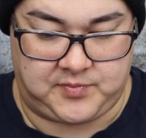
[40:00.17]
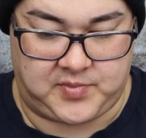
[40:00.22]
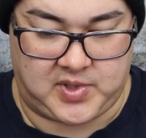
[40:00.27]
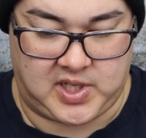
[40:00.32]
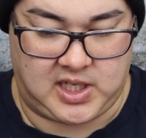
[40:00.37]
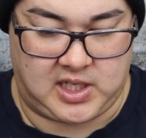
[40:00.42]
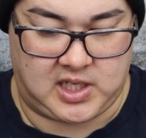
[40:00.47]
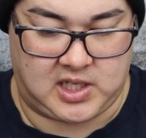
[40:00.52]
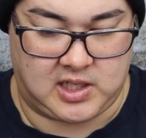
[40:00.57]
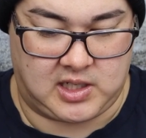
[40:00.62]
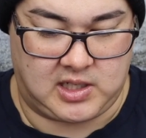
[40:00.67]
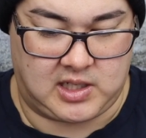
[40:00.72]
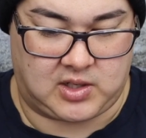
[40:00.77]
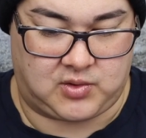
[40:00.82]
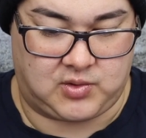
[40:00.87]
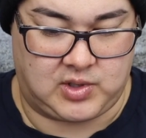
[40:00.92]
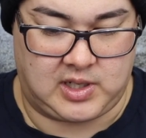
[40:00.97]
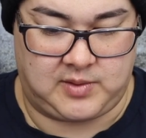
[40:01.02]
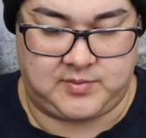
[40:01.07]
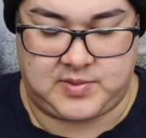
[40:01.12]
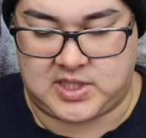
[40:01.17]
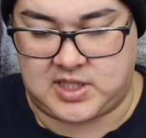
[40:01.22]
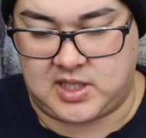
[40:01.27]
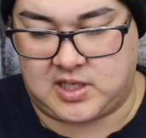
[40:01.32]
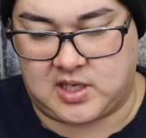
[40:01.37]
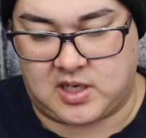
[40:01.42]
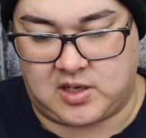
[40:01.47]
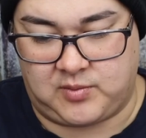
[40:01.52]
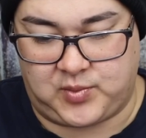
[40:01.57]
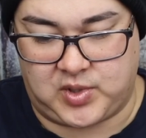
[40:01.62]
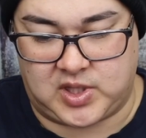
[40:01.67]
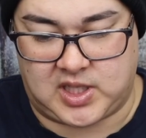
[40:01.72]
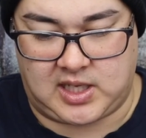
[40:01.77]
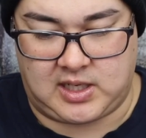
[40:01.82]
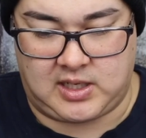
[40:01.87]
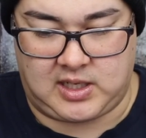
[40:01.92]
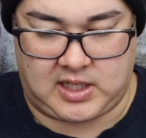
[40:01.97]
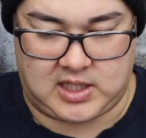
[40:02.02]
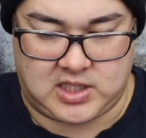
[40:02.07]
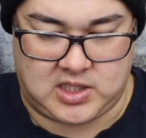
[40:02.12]
pink liquid lipstick, and I'll put that
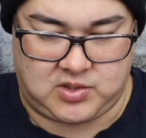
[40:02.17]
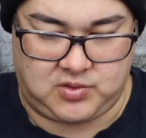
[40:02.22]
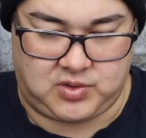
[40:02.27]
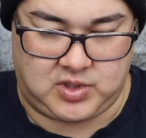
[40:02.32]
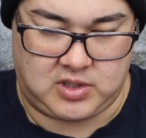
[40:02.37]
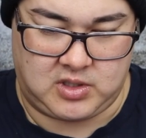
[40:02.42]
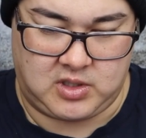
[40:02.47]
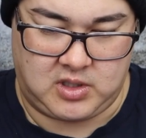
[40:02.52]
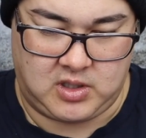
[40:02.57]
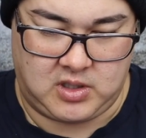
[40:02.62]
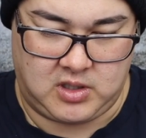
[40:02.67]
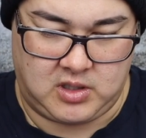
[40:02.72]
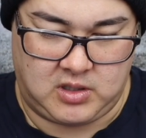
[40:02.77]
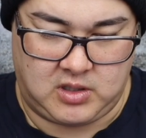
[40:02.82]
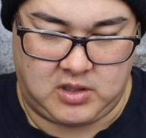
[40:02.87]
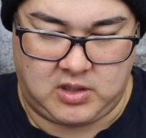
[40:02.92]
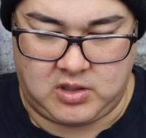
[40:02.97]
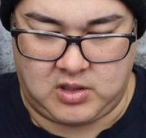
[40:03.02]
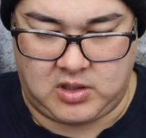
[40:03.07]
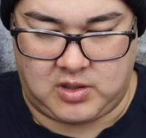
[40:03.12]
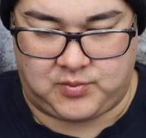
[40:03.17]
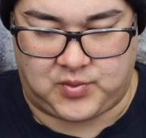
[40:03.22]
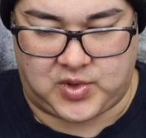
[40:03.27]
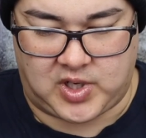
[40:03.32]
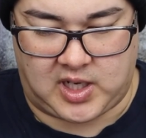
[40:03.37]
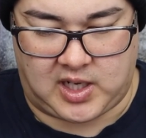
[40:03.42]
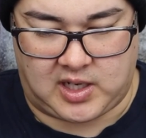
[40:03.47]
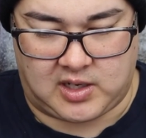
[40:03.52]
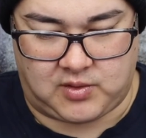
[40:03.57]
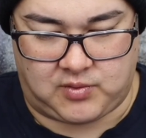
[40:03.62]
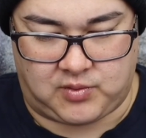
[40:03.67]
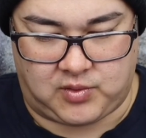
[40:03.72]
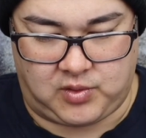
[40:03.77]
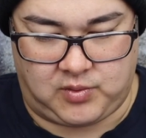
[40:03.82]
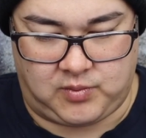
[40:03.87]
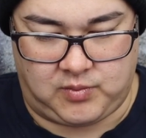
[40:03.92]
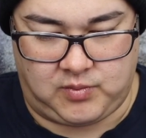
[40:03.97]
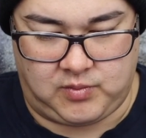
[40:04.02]
next to it. I'm running out of room.